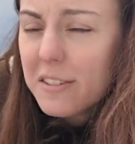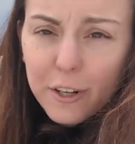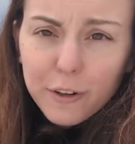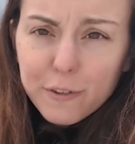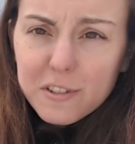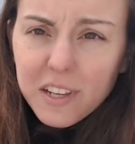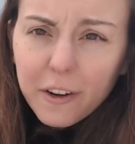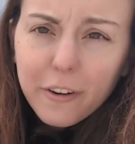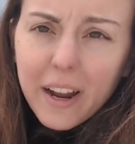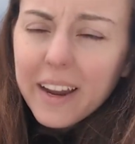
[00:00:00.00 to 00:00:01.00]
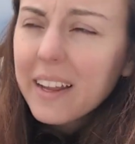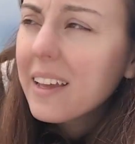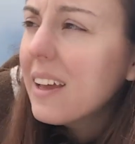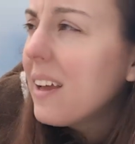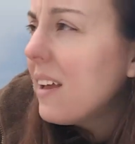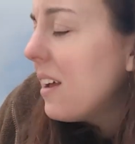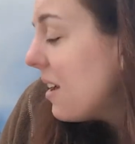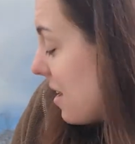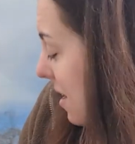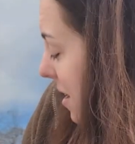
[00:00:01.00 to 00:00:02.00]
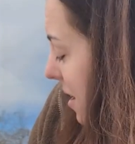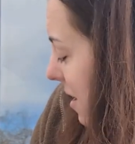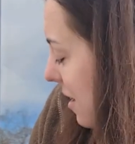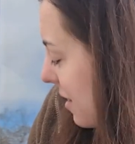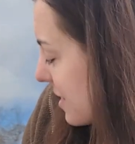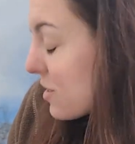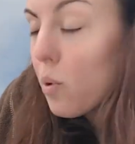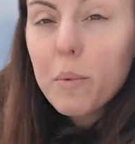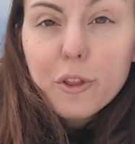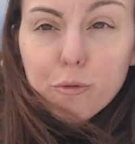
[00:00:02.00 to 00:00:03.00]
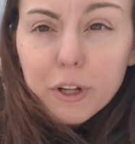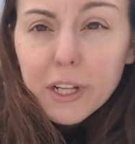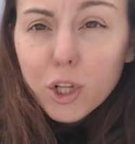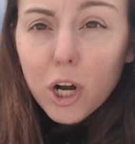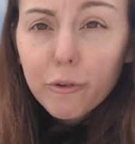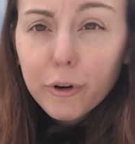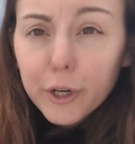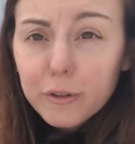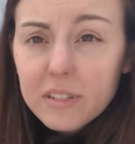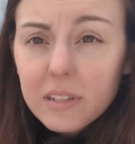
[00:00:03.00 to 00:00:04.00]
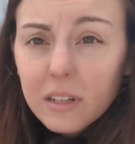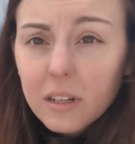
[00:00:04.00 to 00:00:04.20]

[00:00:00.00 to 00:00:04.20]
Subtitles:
that are good for sun drying. It's the one with the really long roots.